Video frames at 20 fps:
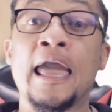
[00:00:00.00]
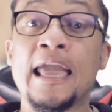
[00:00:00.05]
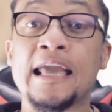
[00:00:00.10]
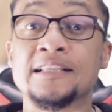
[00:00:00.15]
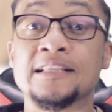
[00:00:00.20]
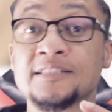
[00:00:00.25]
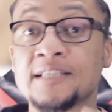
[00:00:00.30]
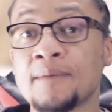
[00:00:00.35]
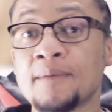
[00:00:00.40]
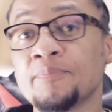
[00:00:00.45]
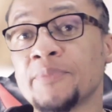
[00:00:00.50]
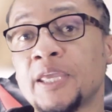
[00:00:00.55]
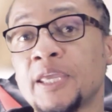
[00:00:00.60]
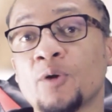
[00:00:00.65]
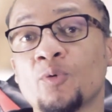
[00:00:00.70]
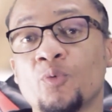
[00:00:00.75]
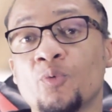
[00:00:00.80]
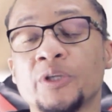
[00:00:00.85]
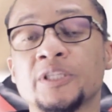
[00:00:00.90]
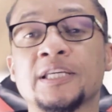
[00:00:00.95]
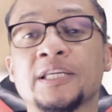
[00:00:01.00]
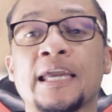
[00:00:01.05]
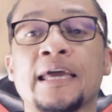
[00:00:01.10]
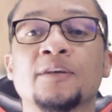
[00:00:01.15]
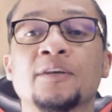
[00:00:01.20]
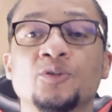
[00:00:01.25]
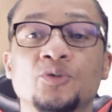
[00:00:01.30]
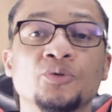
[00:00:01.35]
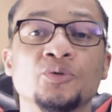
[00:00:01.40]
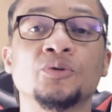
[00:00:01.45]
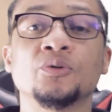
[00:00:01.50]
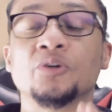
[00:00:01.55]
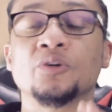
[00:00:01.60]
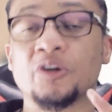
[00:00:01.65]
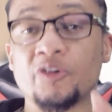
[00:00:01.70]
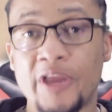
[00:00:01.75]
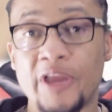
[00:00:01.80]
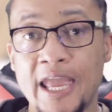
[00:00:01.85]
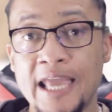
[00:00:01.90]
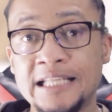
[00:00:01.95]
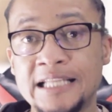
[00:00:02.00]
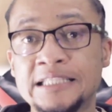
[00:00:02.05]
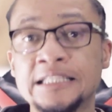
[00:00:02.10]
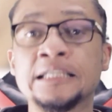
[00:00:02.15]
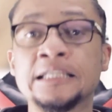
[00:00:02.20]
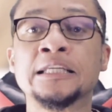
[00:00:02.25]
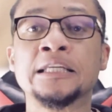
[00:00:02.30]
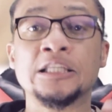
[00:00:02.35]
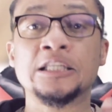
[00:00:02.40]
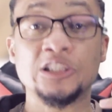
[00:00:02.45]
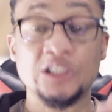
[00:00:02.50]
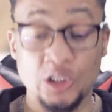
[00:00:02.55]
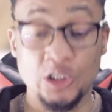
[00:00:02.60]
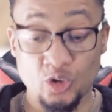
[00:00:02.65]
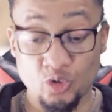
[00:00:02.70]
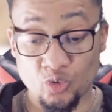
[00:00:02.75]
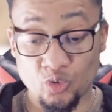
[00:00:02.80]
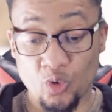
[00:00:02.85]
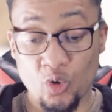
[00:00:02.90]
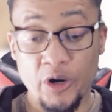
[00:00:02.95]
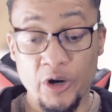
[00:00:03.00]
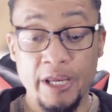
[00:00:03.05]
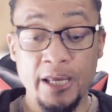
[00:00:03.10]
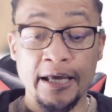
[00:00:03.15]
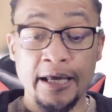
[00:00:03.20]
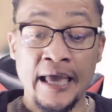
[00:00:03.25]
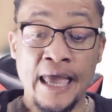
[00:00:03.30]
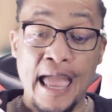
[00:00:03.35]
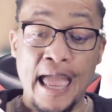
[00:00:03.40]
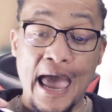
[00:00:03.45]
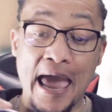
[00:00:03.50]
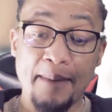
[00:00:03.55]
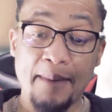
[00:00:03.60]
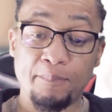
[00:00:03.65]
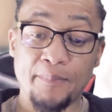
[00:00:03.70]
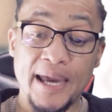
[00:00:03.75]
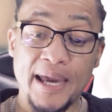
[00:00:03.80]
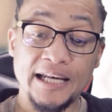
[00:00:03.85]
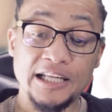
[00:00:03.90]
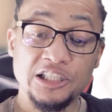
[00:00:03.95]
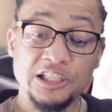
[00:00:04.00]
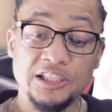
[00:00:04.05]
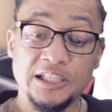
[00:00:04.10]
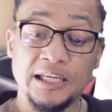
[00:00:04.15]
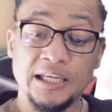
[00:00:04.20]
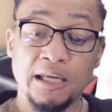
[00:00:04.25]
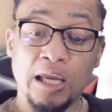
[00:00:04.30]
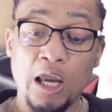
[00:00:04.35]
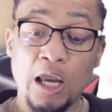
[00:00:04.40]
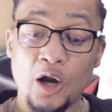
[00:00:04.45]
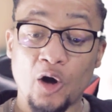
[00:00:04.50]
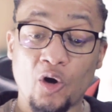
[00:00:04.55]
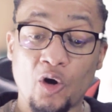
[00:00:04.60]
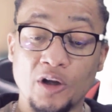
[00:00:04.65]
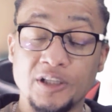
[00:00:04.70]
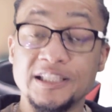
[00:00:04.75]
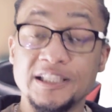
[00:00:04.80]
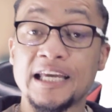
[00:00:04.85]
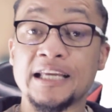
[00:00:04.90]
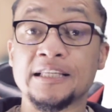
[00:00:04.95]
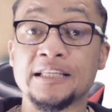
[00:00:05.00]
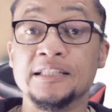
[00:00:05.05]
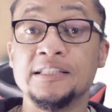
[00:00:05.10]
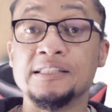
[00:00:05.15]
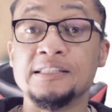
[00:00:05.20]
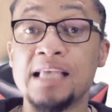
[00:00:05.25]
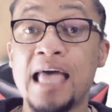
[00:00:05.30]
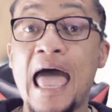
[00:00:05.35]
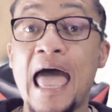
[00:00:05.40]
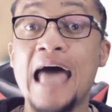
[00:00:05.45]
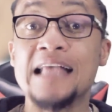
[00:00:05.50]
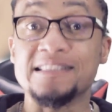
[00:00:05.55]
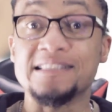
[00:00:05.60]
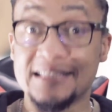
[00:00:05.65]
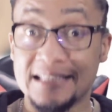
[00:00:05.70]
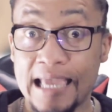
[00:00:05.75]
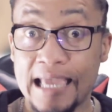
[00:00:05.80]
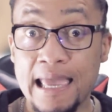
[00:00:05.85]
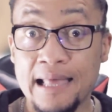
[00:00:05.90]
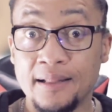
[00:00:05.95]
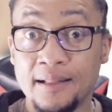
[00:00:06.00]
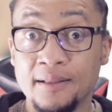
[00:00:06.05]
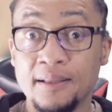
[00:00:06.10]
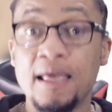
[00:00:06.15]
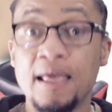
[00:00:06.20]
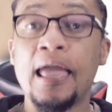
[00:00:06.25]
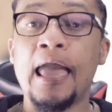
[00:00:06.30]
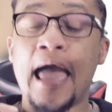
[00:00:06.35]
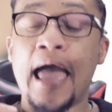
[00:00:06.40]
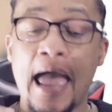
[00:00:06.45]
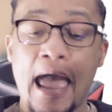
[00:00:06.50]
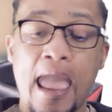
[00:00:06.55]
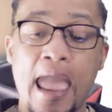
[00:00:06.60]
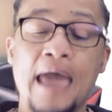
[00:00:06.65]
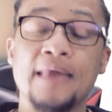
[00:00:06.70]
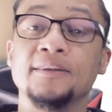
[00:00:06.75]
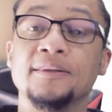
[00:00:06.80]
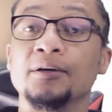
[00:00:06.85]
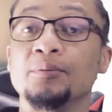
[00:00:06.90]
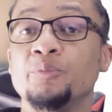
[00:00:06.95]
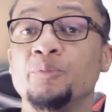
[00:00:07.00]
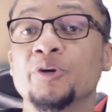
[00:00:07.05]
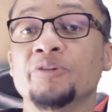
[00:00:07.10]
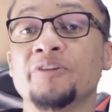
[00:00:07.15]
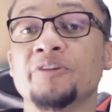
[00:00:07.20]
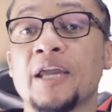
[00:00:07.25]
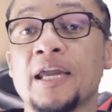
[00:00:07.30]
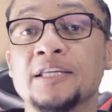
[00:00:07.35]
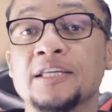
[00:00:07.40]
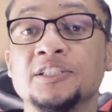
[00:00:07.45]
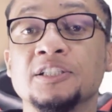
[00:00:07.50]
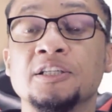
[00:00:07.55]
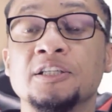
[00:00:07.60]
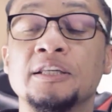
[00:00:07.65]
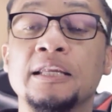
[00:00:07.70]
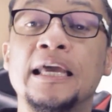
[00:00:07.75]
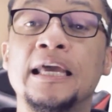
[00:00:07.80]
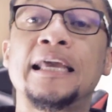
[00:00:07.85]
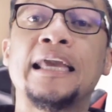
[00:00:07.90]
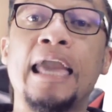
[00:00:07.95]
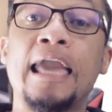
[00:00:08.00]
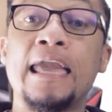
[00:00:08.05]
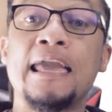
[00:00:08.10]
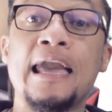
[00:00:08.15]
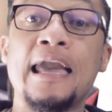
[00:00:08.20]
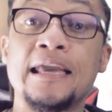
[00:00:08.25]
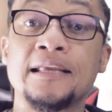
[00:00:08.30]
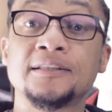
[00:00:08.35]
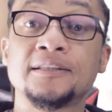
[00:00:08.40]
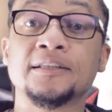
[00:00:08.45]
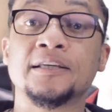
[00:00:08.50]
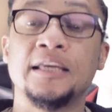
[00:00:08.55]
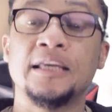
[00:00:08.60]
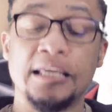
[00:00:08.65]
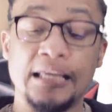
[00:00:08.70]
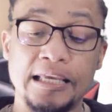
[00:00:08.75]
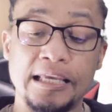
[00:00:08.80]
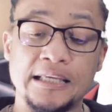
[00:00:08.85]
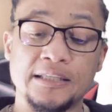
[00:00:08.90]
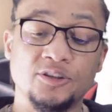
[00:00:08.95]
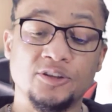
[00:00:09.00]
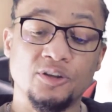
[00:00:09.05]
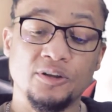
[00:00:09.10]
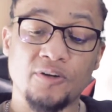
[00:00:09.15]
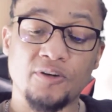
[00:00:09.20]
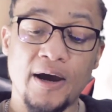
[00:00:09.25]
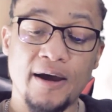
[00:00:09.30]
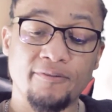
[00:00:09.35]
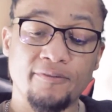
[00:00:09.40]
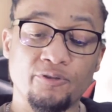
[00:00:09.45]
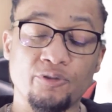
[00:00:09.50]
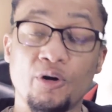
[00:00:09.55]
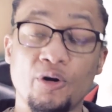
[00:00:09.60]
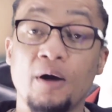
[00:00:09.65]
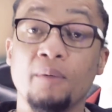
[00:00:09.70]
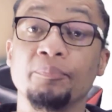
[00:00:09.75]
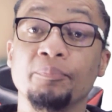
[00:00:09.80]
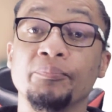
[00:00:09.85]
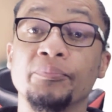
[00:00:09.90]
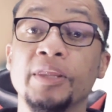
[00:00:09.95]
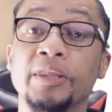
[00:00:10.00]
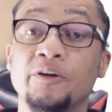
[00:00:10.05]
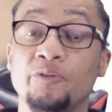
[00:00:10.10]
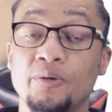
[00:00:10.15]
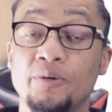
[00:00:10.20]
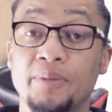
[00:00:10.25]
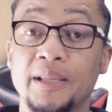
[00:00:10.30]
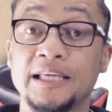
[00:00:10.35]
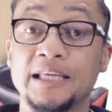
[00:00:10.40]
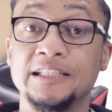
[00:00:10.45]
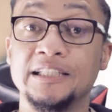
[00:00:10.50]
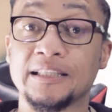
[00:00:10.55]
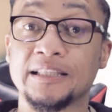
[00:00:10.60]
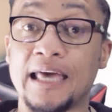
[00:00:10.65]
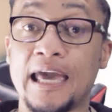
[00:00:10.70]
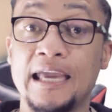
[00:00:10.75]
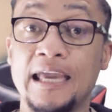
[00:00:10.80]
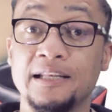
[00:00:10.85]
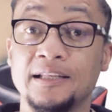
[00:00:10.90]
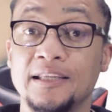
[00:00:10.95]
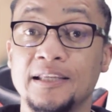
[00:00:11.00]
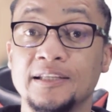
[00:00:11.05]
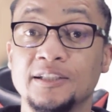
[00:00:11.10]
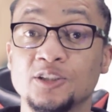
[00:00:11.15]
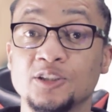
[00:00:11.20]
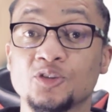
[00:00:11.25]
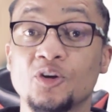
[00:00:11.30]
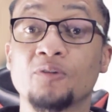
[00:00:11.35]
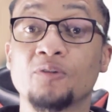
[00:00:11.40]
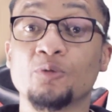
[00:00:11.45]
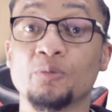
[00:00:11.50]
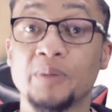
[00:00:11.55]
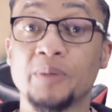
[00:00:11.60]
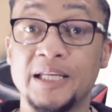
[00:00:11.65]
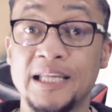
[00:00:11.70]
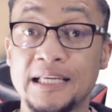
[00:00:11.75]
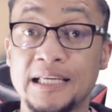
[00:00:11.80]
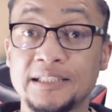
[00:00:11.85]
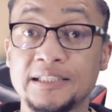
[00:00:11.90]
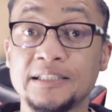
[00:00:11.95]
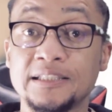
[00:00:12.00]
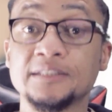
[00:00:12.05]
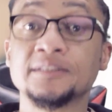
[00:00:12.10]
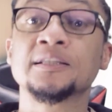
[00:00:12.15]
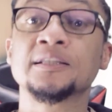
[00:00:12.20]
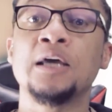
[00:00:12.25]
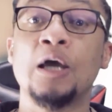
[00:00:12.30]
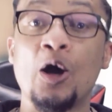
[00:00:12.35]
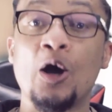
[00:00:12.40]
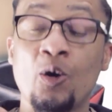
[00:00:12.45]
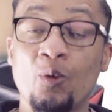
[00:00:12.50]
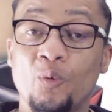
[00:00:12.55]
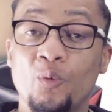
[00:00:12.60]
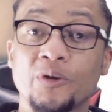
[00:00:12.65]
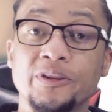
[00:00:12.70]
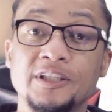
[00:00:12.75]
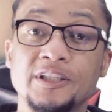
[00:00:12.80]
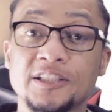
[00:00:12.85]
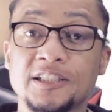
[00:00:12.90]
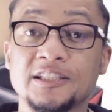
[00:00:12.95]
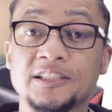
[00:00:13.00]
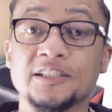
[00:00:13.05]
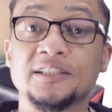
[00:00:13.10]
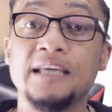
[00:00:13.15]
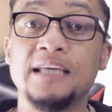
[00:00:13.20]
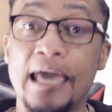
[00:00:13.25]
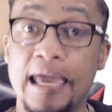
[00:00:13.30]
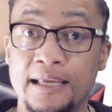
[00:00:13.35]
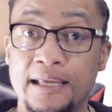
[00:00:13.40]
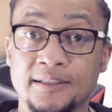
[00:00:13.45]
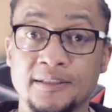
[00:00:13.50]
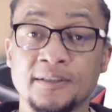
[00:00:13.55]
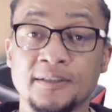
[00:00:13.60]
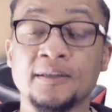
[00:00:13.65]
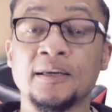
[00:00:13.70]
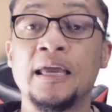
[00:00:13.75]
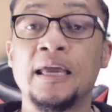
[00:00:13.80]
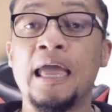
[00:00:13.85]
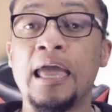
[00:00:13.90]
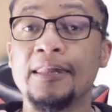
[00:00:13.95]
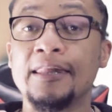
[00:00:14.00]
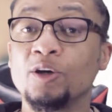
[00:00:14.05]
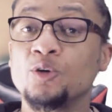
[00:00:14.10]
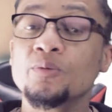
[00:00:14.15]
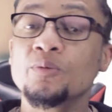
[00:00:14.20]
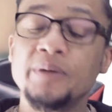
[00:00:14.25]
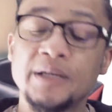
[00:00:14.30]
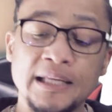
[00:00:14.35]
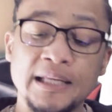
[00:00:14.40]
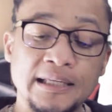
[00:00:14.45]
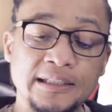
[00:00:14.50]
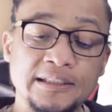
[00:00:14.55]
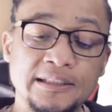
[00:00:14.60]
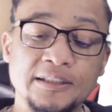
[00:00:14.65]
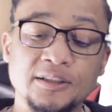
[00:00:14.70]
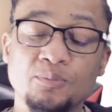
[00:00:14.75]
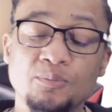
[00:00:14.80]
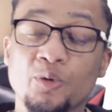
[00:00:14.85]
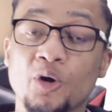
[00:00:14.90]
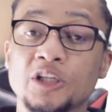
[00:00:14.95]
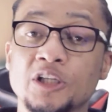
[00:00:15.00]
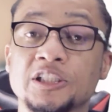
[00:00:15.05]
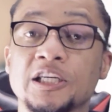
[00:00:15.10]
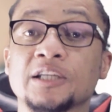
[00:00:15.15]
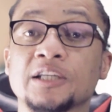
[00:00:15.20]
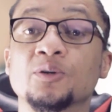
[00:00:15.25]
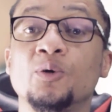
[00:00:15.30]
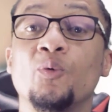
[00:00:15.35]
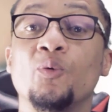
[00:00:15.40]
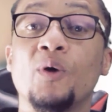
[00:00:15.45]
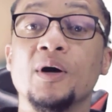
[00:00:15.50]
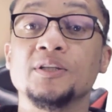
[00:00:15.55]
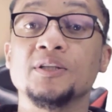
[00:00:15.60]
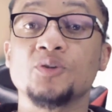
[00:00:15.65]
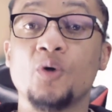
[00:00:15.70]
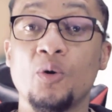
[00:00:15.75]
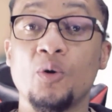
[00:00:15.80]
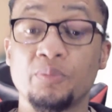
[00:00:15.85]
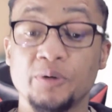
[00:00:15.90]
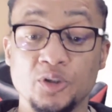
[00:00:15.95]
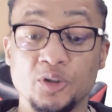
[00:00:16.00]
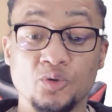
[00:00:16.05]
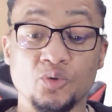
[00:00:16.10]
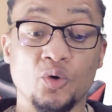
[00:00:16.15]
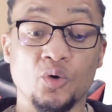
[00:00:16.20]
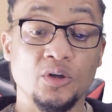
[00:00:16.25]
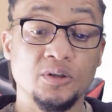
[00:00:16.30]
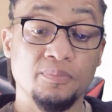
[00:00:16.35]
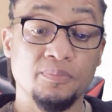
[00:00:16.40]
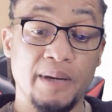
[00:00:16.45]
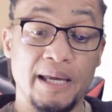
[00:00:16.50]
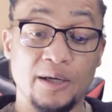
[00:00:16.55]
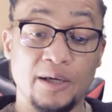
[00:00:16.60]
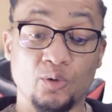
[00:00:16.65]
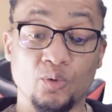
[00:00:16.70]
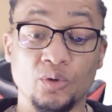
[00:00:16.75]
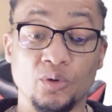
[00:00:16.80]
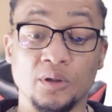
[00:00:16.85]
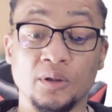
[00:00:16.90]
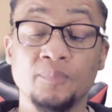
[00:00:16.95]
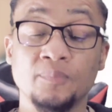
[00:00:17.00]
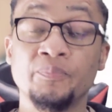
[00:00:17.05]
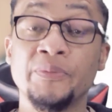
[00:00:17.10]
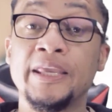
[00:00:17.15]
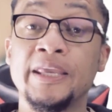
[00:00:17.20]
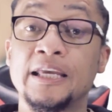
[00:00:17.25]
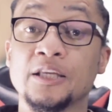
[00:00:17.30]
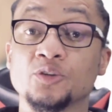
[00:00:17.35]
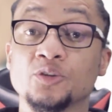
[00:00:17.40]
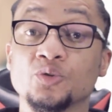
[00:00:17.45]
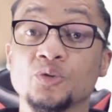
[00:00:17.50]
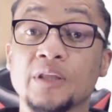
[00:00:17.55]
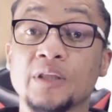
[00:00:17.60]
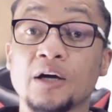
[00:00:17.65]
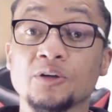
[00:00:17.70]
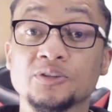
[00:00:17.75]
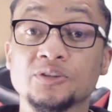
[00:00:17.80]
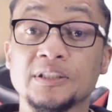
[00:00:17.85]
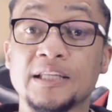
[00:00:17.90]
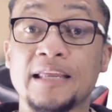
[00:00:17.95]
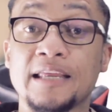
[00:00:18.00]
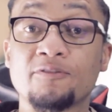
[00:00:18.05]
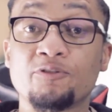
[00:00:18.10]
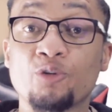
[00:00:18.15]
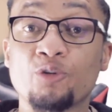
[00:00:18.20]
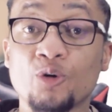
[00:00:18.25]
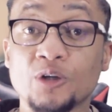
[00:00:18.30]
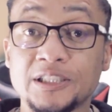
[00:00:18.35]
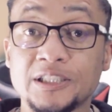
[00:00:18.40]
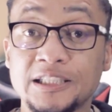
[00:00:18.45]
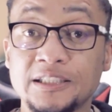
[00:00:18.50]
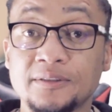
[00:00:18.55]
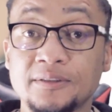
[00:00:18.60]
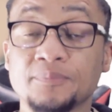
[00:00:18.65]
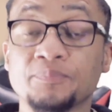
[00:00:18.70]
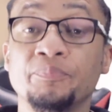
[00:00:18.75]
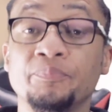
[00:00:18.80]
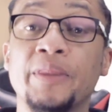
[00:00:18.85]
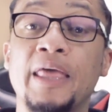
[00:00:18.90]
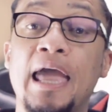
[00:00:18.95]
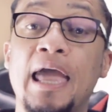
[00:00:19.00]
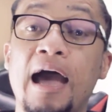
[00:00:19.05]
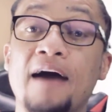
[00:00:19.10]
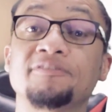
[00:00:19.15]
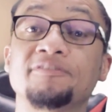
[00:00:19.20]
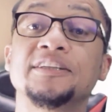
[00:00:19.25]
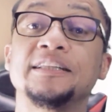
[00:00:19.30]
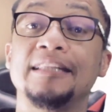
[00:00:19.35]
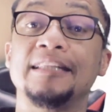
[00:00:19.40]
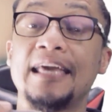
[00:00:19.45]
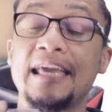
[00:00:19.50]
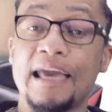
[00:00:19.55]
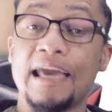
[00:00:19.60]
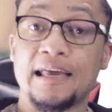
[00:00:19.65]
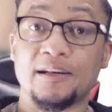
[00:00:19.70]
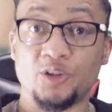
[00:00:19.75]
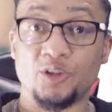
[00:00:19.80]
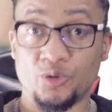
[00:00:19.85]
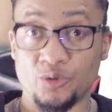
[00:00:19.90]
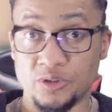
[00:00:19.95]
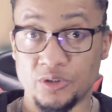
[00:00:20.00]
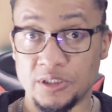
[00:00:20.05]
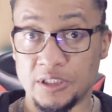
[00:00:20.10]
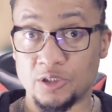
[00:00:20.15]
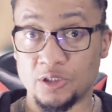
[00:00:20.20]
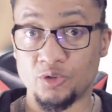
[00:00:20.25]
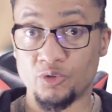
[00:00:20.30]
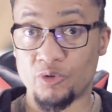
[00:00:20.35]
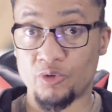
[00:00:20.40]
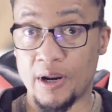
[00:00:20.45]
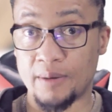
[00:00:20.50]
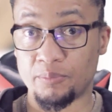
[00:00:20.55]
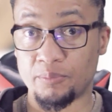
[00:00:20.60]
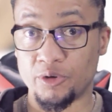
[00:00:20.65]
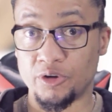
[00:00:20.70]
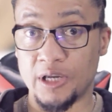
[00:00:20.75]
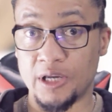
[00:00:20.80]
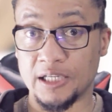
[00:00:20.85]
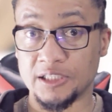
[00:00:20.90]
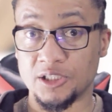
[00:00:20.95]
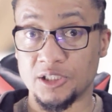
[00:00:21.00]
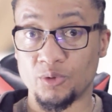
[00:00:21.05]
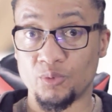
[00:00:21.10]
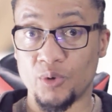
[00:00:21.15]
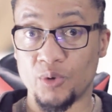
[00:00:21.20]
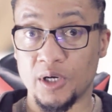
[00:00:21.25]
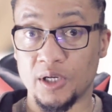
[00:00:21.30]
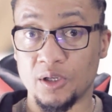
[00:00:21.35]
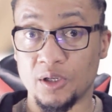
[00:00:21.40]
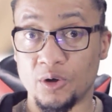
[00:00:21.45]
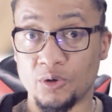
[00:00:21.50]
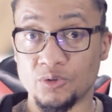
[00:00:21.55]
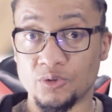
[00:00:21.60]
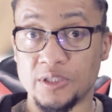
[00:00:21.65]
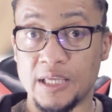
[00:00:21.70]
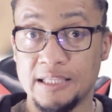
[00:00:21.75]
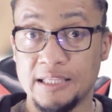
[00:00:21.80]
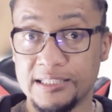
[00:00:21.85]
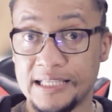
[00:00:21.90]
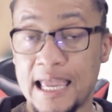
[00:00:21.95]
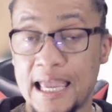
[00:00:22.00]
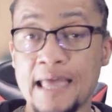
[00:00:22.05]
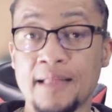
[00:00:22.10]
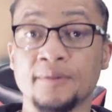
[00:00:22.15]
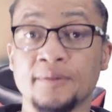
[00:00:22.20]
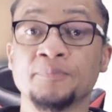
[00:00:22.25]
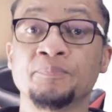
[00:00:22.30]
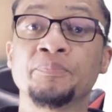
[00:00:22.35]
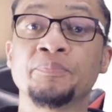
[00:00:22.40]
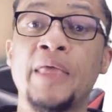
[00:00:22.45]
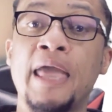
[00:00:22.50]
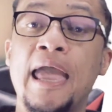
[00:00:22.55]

It's something which can do creating, destroying, and managing containers at scale. And the abbreviation K8 is derived from replacing the 8 letters of Kubernetes with the digit 8. And the Kubernetes project was open sourced by Google in 2014, after they had used it to run production workloads at scale.